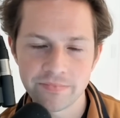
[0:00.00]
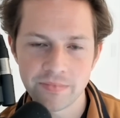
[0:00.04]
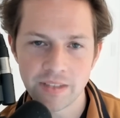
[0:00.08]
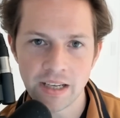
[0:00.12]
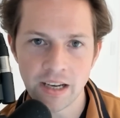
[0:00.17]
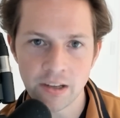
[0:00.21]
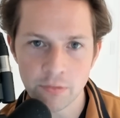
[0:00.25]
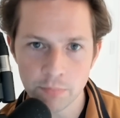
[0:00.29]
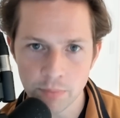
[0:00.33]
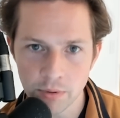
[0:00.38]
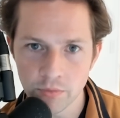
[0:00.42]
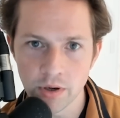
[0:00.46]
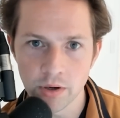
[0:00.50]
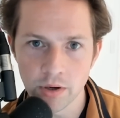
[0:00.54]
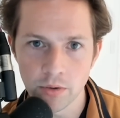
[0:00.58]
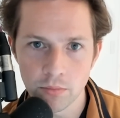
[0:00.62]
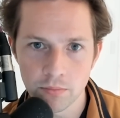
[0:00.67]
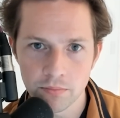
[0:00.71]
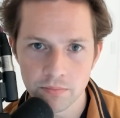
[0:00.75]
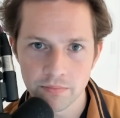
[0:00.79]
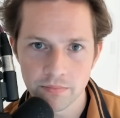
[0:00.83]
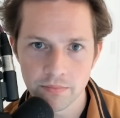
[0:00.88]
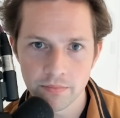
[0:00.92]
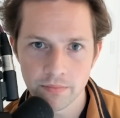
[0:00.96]
let's be real.
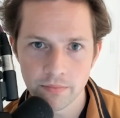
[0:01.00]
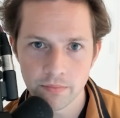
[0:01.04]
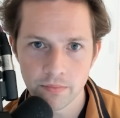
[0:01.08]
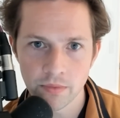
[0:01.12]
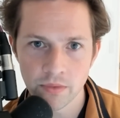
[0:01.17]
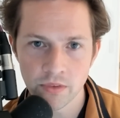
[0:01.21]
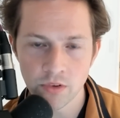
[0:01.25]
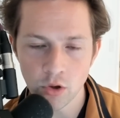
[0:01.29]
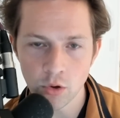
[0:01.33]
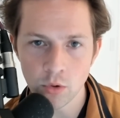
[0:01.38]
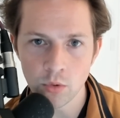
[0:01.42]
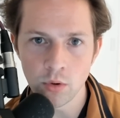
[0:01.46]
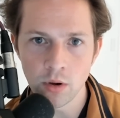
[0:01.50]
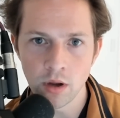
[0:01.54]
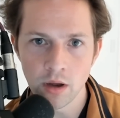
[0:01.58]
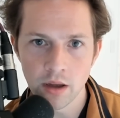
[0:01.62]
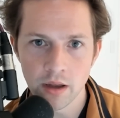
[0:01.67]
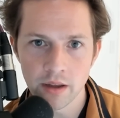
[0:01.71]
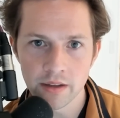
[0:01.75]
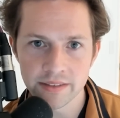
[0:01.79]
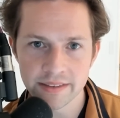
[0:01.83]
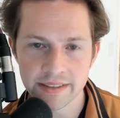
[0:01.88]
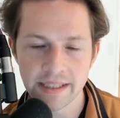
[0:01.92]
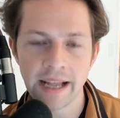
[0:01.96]
Two
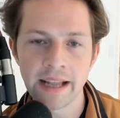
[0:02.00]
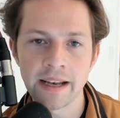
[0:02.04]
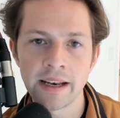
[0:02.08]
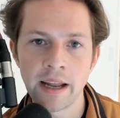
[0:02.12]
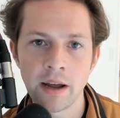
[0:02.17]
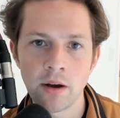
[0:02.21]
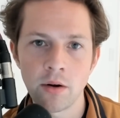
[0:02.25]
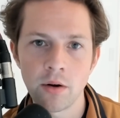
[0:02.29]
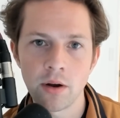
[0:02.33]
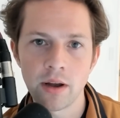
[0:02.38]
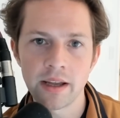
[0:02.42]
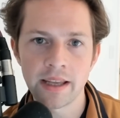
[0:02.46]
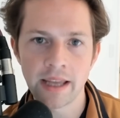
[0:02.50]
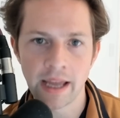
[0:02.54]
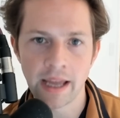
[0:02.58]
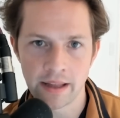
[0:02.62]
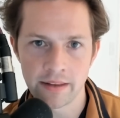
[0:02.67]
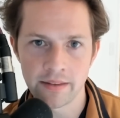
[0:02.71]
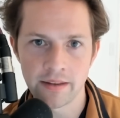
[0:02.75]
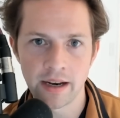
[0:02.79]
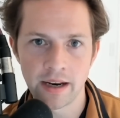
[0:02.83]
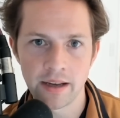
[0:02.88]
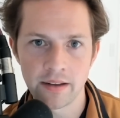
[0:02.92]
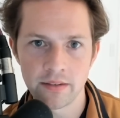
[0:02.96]
standout
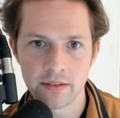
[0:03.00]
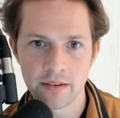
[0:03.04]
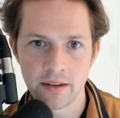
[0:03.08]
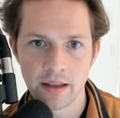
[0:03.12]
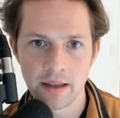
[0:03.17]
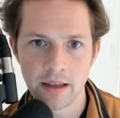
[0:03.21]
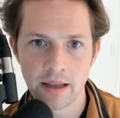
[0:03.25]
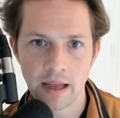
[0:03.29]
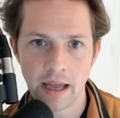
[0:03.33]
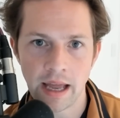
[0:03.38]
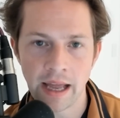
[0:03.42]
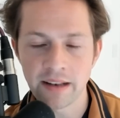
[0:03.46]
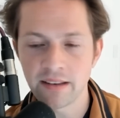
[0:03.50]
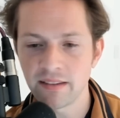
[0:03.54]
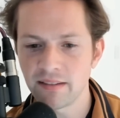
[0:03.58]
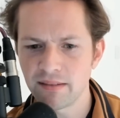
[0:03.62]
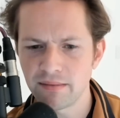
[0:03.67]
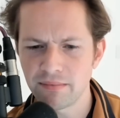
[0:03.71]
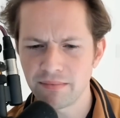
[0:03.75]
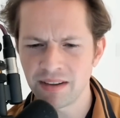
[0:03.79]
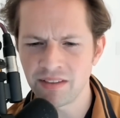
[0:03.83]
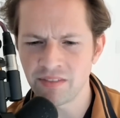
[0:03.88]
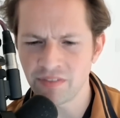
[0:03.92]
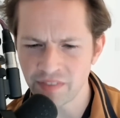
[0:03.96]
candidates. And
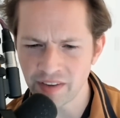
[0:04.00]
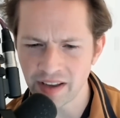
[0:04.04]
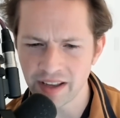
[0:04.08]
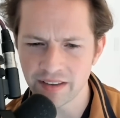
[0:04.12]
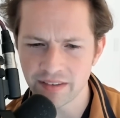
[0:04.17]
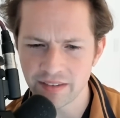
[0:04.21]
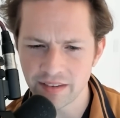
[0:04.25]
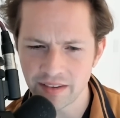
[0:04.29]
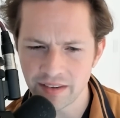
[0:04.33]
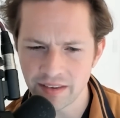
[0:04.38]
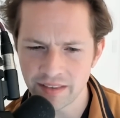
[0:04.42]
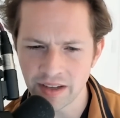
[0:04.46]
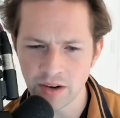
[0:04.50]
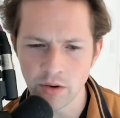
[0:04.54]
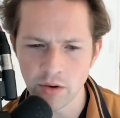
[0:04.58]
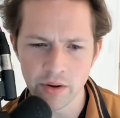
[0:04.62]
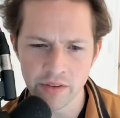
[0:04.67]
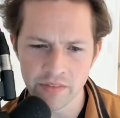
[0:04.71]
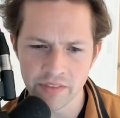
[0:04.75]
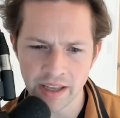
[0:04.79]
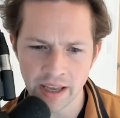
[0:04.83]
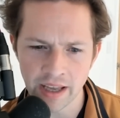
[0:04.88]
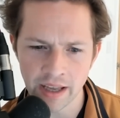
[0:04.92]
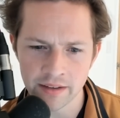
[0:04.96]
in fact, they're not
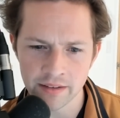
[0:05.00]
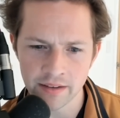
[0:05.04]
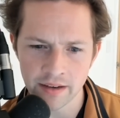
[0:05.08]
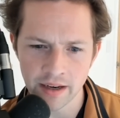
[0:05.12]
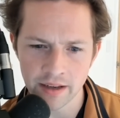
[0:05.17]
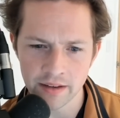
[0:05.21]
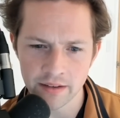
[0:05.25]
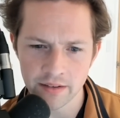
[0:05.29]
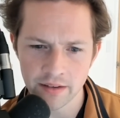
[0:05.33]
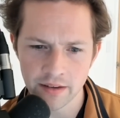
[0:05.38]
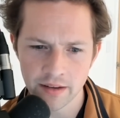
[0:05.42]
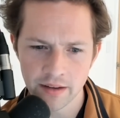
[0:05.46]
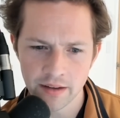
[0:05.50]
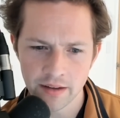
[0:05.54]
even candidates.